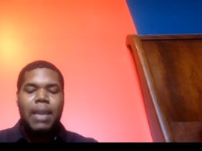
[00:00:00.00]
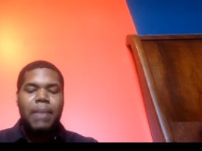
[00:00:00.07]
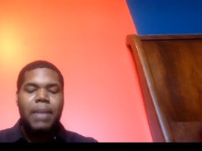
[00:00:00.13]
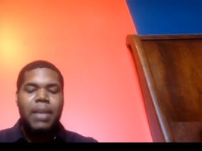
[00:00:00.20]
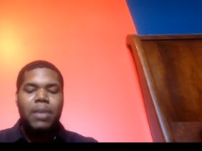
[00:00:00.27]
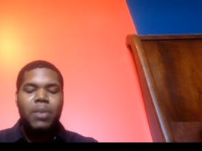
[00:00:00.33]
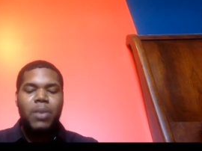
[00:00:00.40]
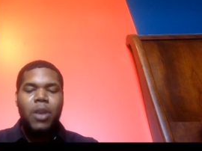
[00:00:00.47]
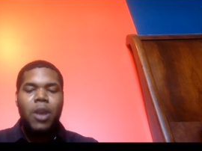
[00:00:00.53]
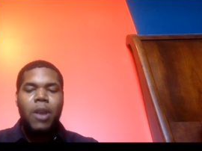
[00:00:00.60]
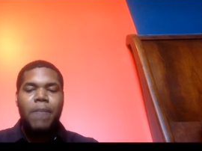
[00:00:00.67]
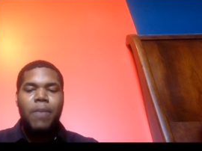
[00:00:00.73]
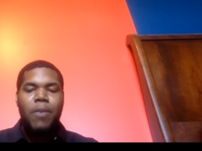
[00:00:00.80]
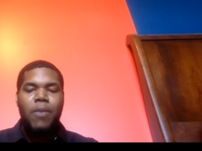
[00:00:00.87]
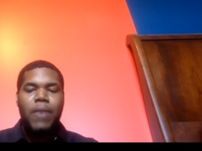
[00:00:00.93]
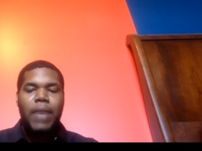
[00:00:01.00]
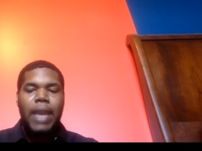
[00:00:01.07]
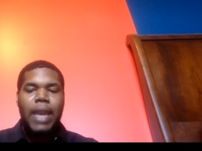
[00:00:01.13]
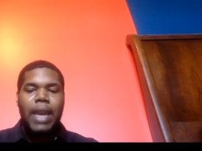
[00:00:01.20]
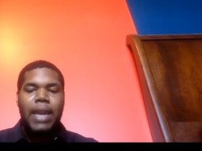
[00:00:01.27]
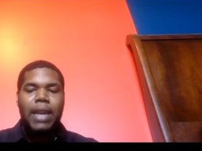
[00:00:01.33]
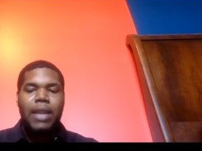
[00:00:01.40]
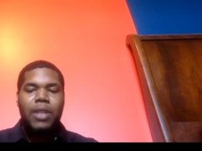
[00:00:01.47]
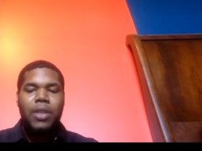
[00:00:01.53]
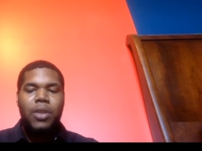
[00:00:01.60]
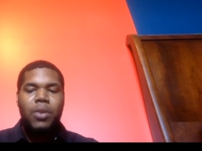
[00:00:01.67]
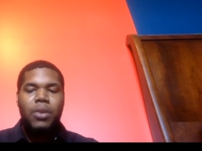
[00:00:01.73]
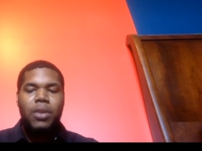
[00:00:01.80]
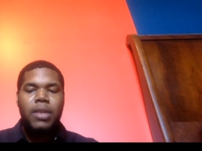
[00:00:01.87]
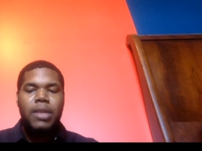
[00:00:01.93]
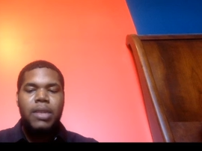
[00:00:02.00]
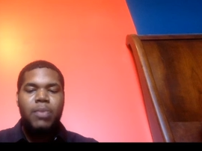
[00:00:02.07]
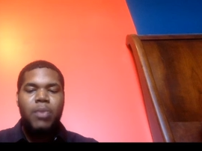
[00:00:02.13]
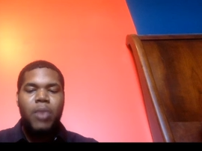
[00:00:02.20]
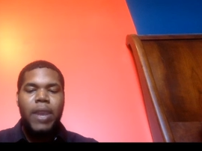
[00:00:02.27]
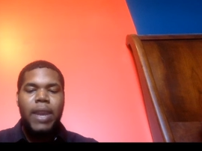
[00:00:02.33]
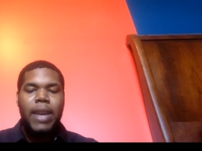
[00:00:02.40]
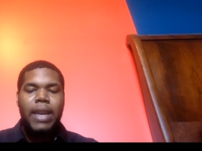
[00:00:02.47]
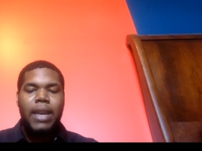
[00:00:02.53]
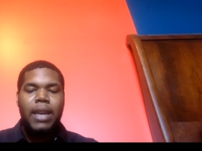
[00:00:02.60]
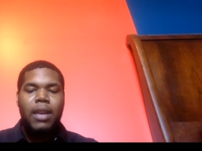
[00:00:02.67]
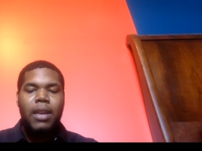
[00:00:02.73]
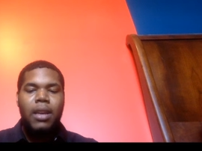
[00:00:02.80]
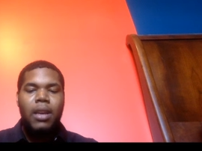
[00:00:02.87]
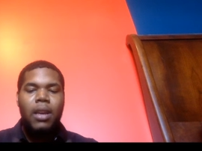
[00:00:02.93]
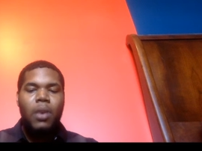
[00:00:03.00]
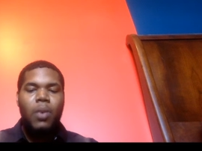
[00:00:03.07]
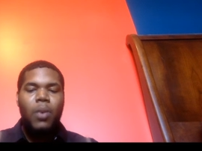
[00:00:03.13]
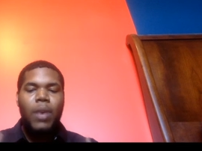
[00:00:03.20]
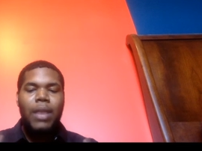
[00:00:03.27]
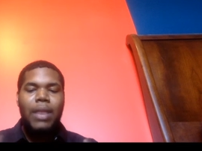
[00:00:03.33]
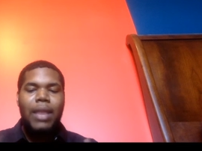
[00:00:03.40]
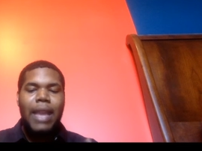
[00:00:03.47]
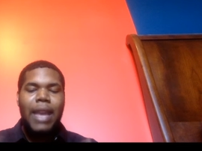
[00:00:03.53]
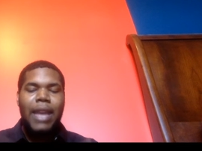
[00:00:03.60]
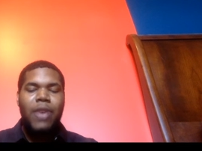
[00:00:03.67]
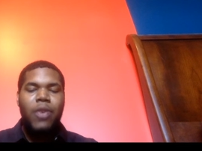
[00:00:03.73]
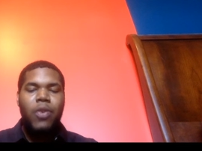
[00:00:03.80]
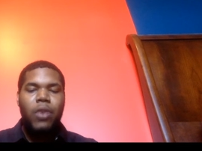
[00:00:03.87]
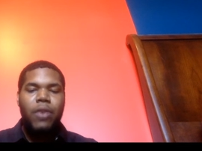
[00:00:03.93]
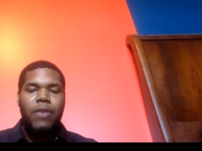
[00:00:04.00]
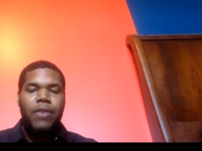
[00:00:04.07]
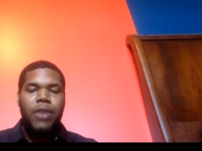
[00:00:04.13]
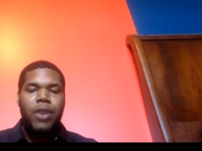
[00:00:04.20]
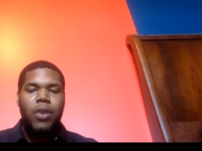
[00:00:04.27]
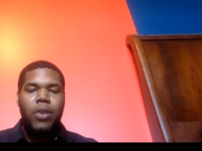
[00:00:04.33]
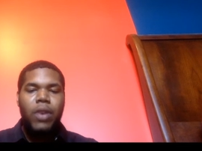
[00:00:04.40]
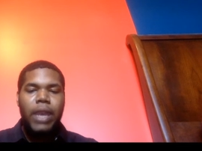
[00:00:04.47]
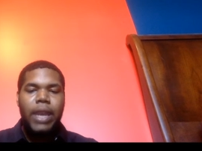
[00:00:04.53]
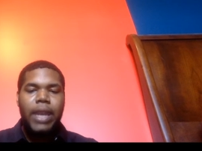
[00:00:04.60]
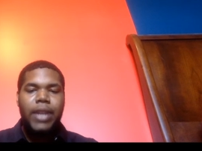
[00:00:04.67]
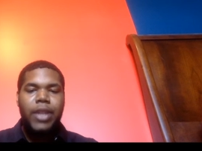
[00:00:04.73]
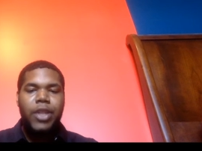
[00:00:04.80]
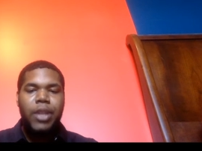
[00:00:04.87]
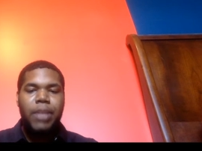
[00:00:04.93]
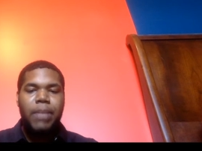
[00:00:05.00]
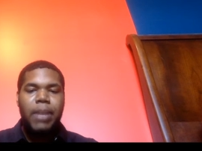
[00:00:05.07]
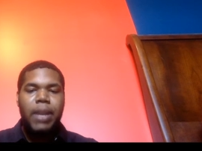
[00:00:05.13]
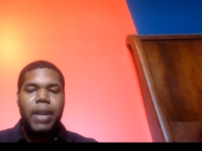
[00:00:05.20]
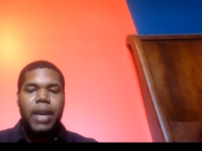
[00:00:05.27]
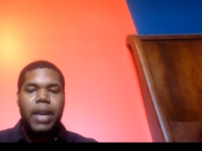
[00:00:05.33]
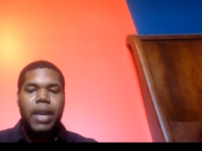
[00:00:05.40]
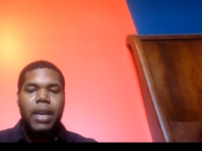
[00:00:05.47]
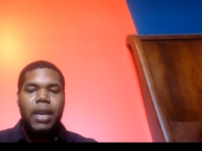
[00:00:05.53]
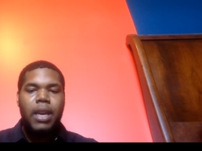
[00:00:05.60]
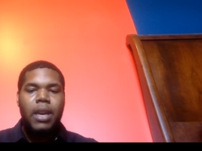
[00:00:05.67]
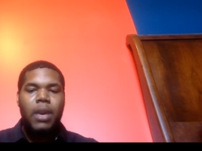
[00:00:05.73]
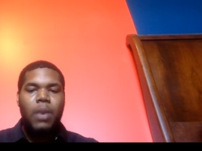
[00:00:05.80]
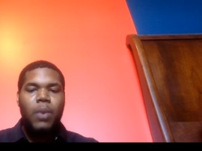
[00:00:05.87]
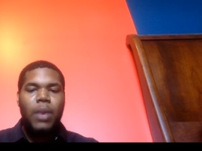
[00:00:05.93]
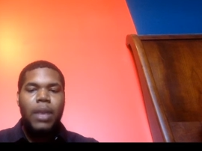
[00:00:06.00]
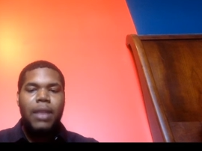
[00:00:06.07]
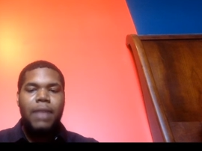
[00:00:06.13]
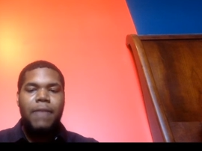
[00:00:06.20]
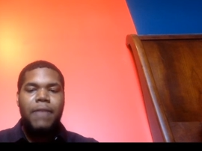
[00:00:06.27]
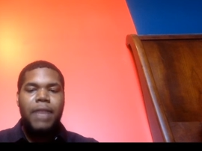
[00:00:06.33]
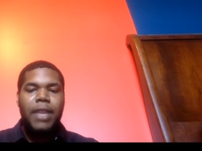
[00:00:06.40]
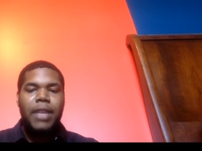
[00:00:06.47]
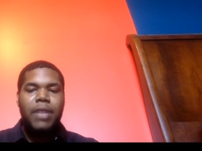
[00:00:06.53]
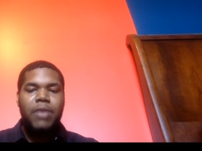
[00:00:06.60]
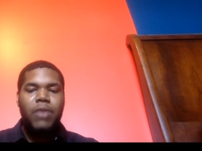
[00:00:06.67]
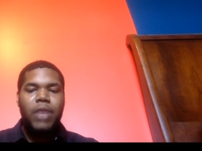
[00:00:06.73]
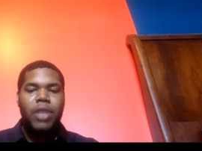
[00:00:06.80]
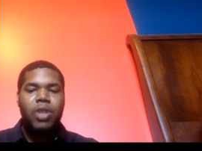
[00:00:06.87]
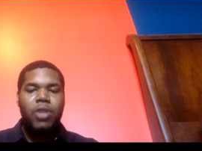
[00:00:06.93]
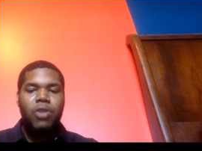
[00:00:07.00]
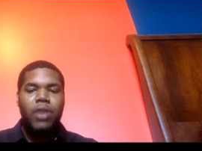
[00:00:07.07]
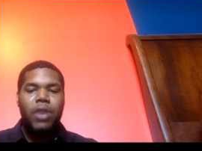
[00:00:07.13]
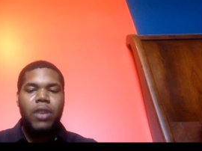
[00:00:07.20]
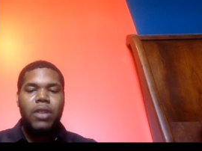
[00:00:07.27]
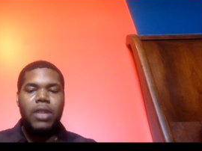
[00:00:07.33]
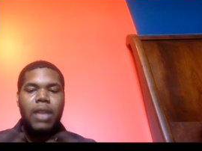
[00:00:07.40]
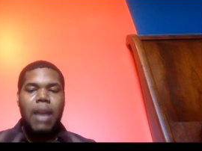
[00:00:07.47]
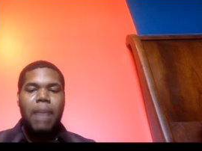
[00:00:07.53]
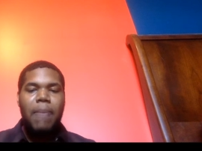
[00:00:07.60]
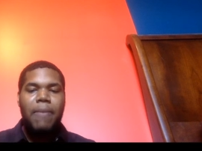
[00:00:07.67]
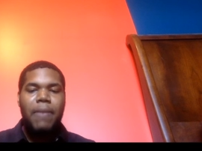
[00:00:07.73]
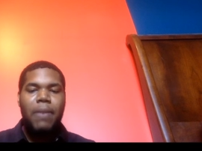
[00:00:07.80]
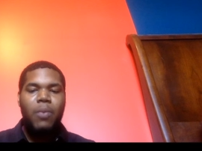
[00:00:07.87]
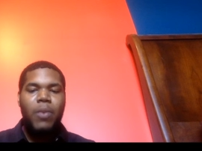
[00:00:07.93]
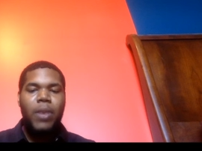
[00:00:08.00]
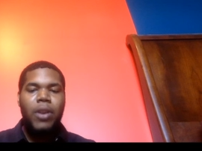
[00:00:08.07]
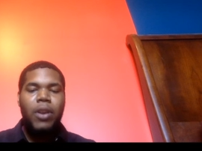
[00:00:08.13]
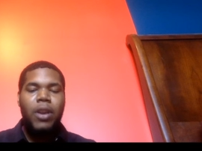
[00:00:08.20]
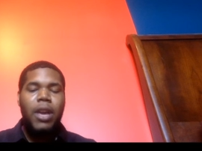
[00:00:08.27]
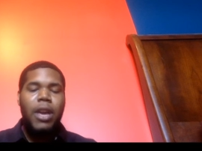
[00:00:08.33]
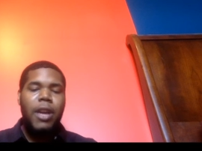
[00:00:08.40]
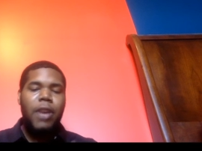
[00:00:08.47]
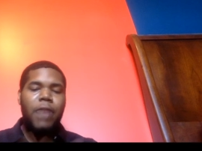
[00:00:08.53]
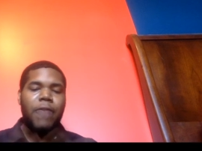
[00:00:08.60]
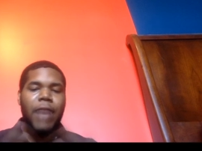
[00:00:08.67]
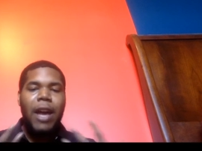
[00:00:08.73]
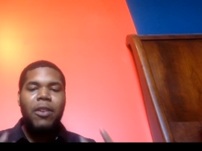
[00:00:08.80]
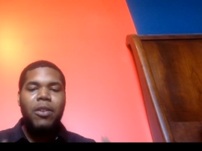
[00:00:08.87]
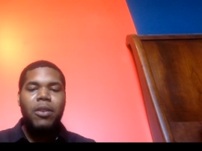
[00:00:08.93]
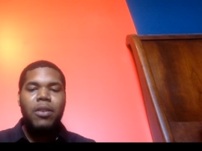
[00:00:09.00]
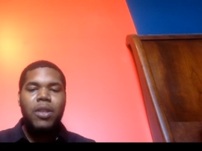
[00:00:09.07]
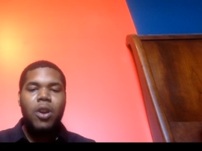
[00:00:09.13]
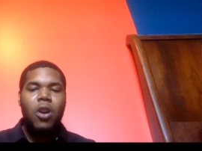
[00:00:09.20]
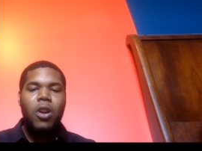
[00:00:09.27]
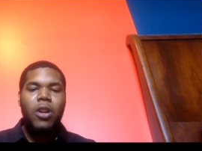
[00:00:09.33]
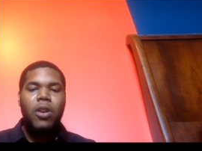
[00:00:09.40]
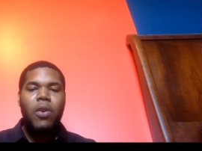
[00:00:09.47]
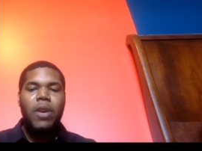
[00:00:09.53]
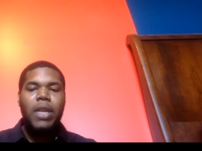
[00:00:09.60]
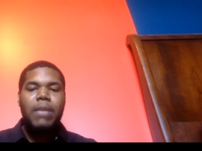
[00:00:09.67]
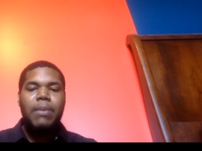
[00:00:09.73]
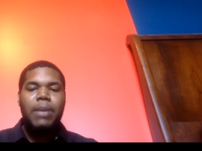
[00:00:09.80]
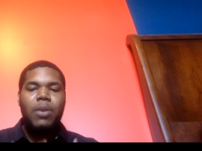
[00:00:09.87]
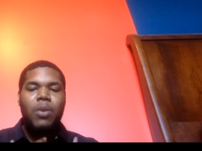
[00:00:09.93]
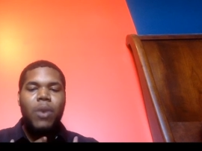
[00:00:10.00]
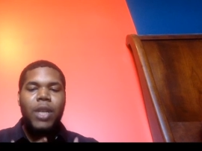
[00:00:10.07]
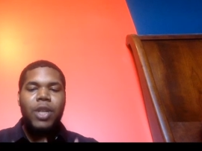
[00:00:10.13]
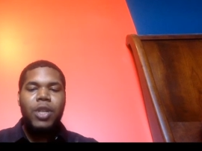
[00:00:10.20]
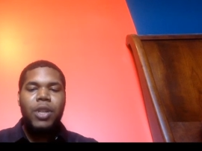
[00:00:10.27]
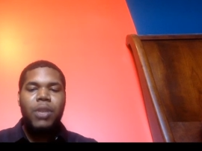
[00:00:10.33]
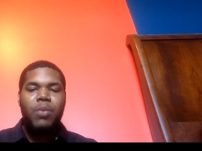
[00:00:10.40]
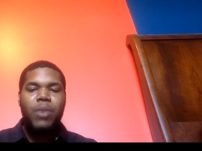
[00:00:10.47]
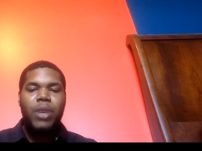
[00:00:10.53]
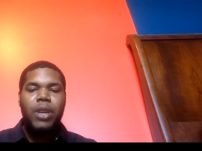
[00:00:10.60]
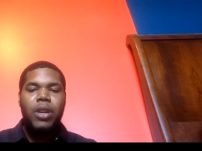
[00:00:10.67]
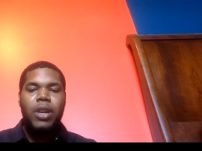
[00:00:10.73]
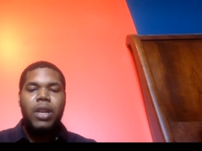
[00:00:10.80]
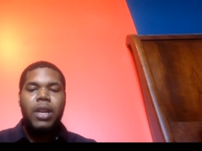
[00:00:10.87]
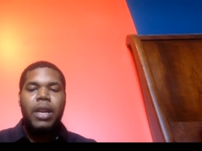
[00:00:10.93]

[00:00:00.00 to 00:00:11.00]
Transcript: Because we are moving into the spring with a North Node in Gemini with Venus retrograde on top of it, where your values are going to be questioned, where